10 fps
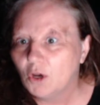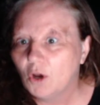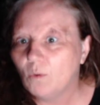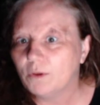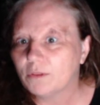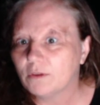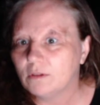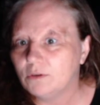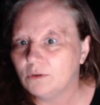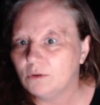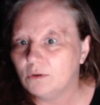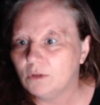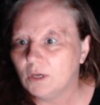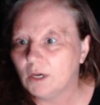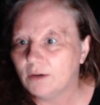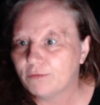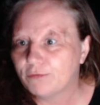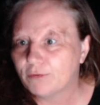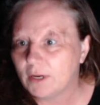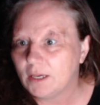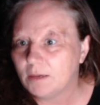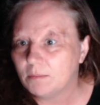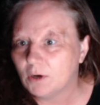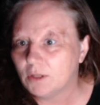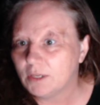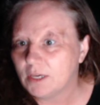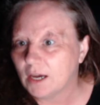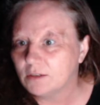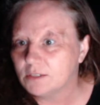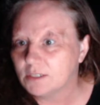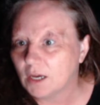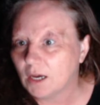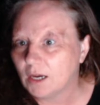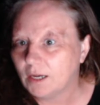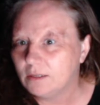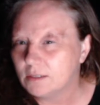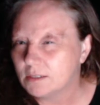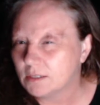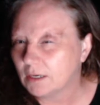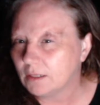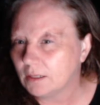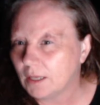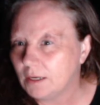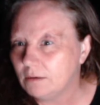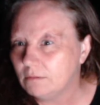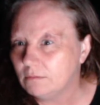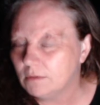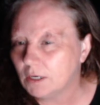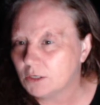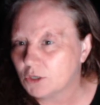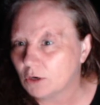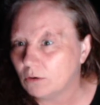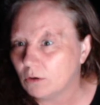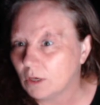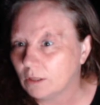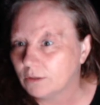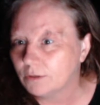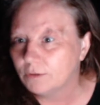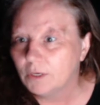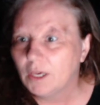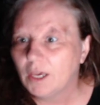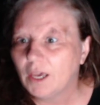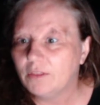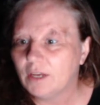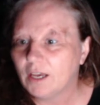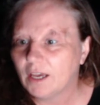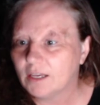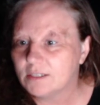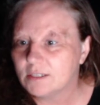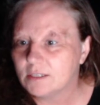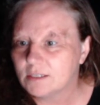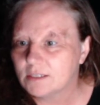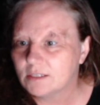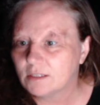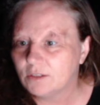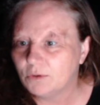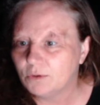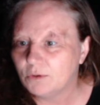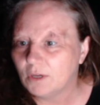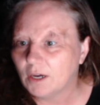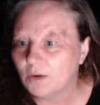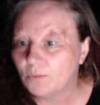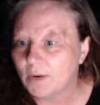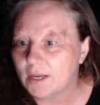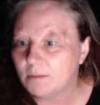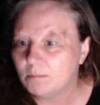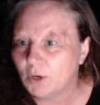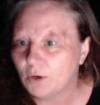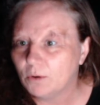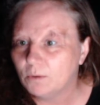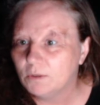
with a little frame on the outside that's like a light charcoal color, and then it has this little rainbow